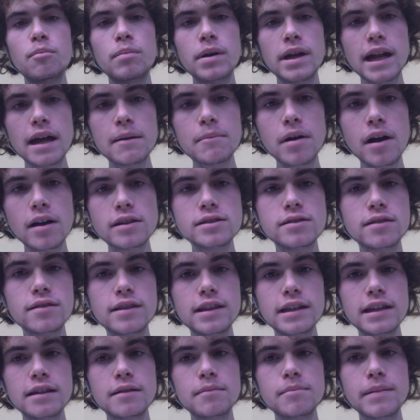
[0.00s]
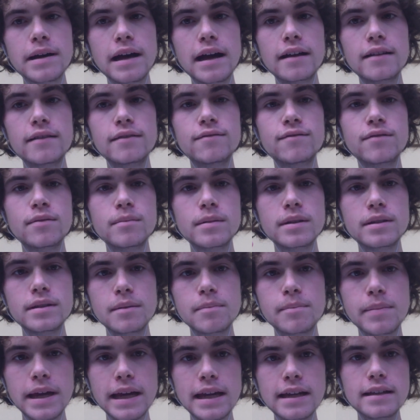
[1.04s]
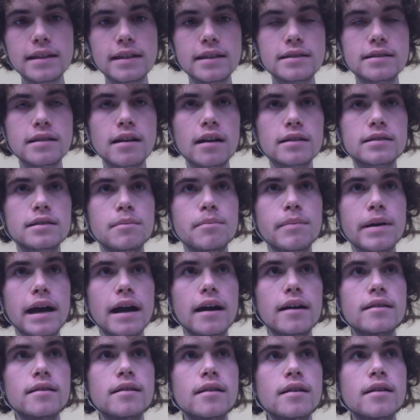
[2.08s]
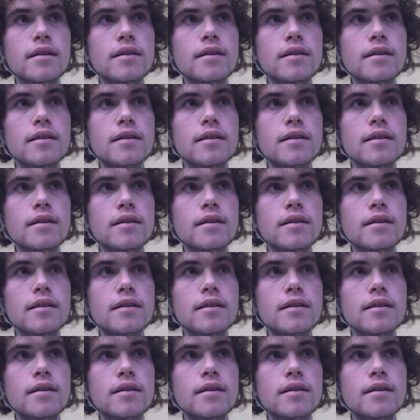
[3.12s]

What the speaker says: but I'm also thinking about, from the debate, he talked about